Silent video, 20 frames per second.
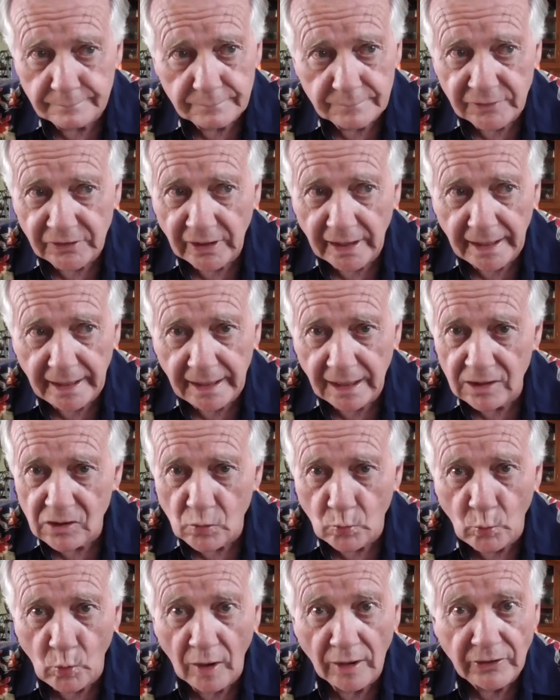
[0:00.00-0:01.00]
said it's
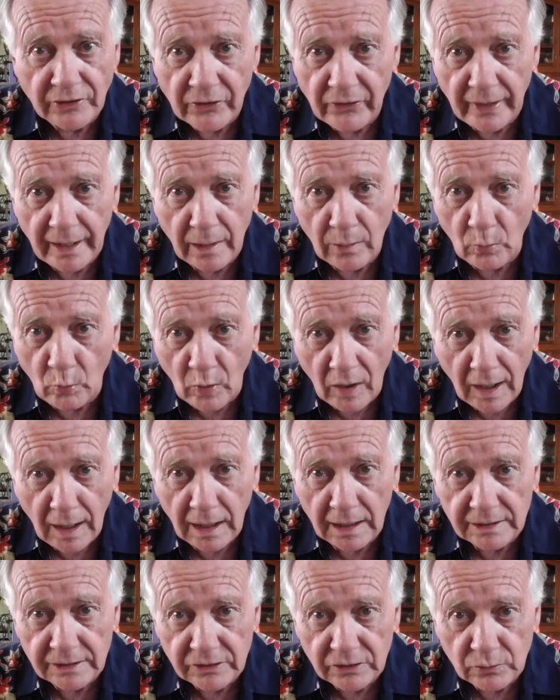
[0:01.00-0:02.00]
worse than it
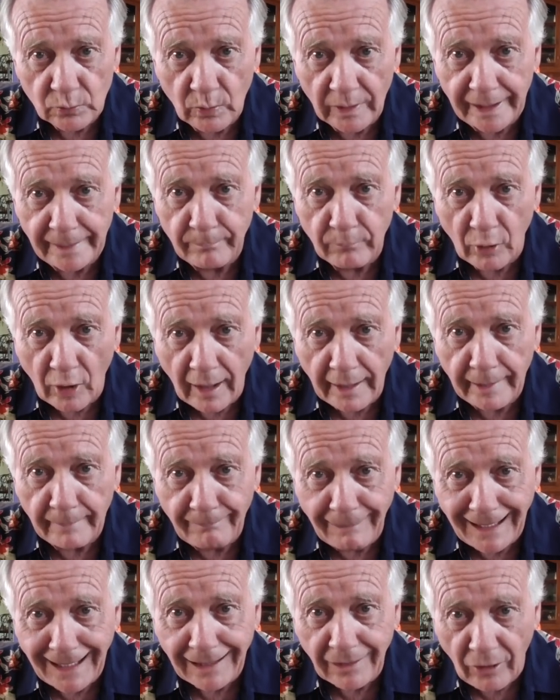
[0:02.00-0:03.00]
was when he brought it
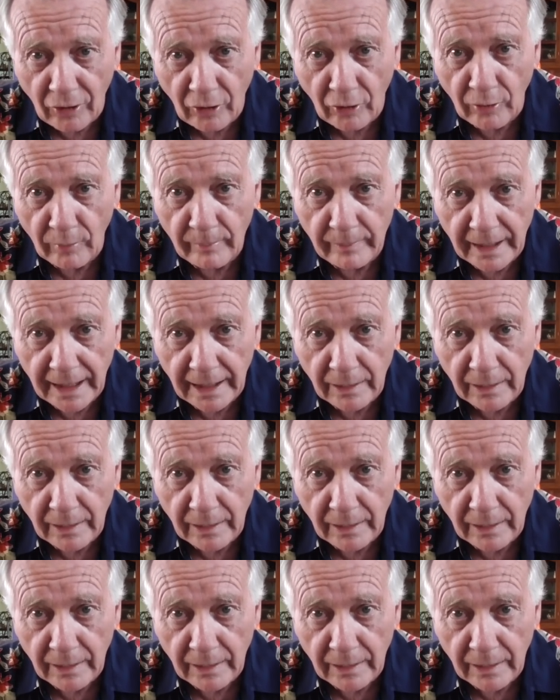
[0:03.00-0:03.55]
back home.